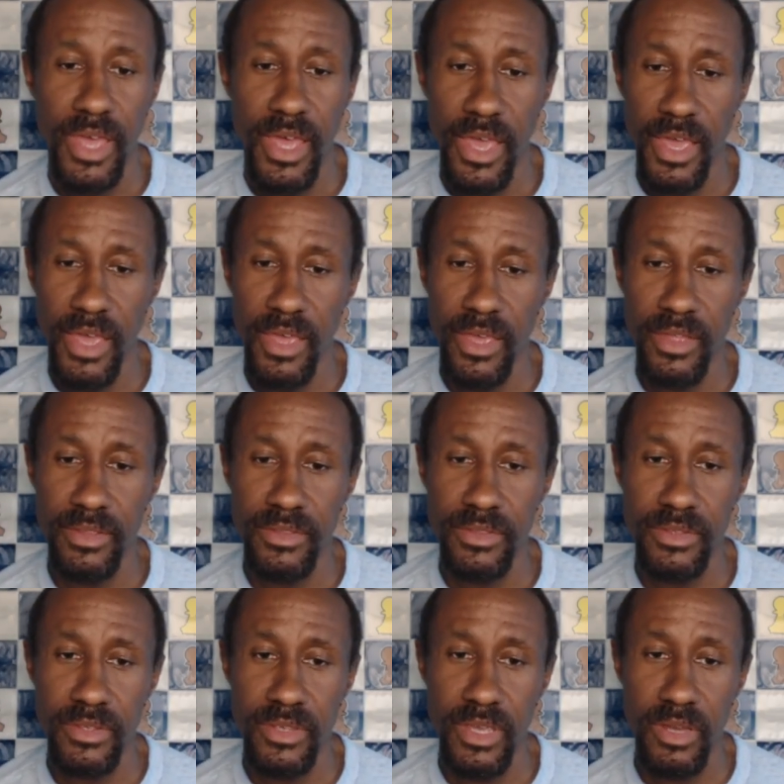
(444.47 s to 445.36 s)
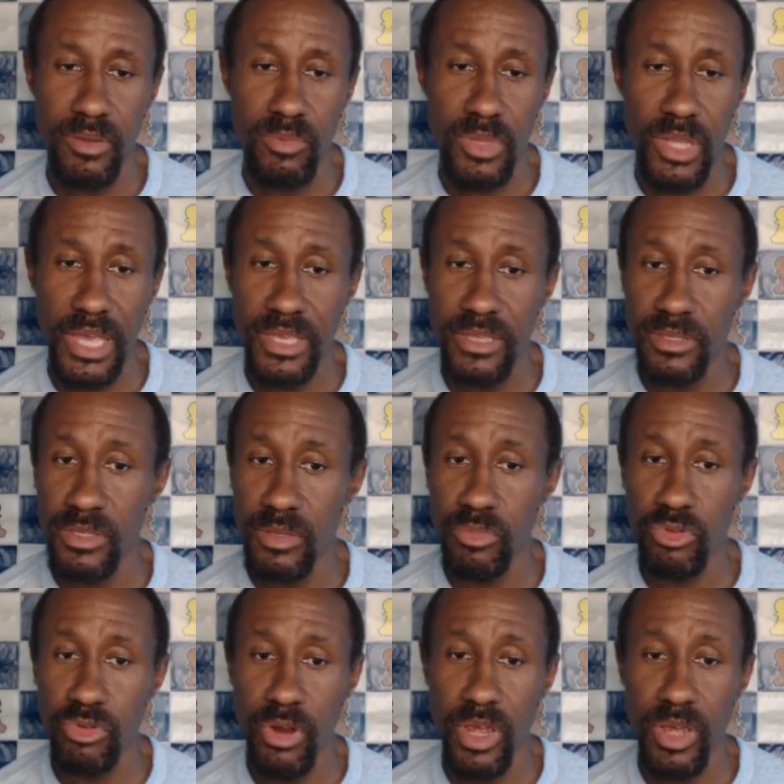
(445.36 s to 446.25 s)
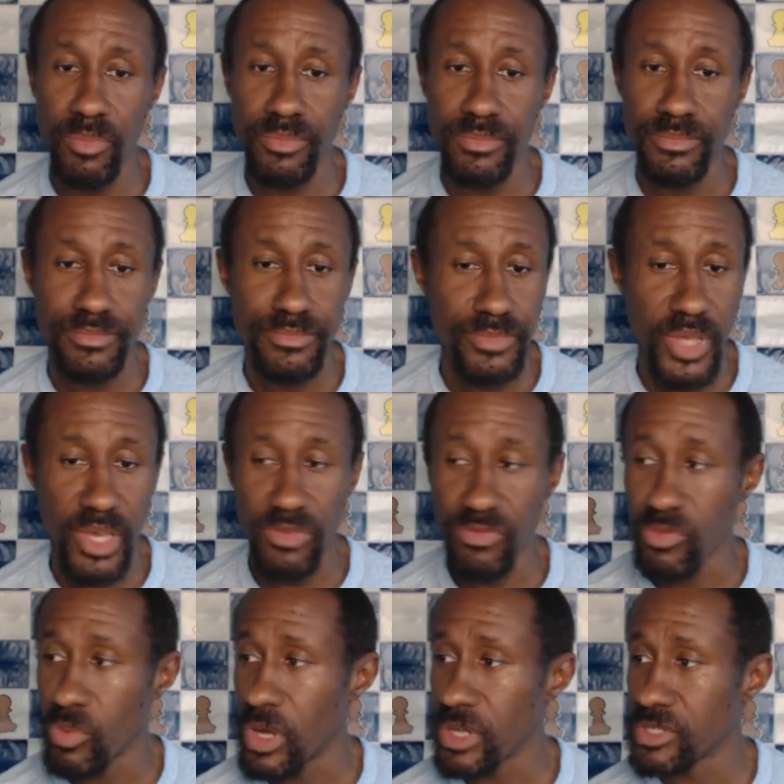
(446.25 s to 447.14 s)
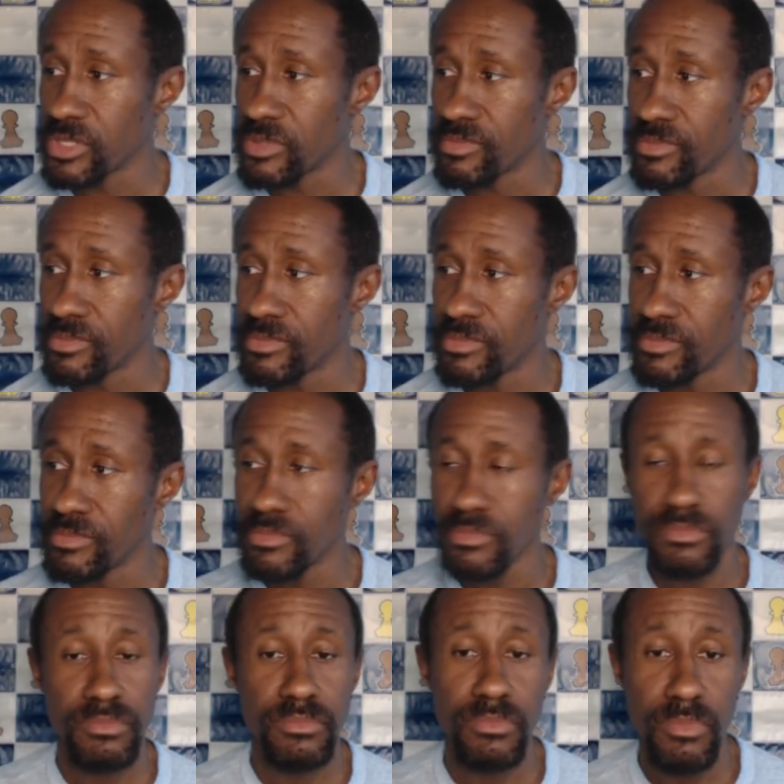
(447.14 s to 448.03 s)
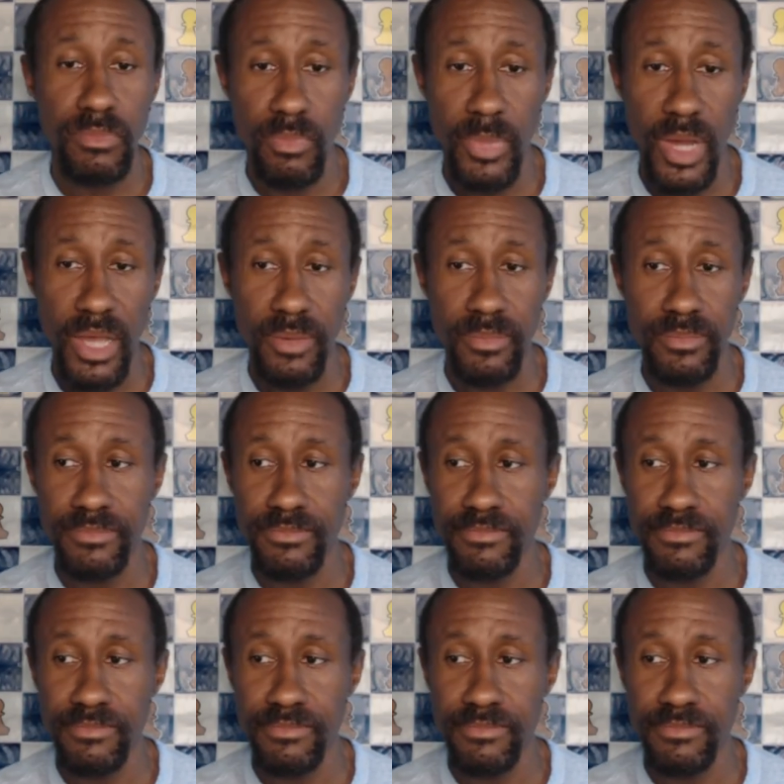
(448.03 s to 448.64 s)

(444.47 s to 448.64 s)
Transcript: And yeah, like and subscribe. Thanks for watching. Bye.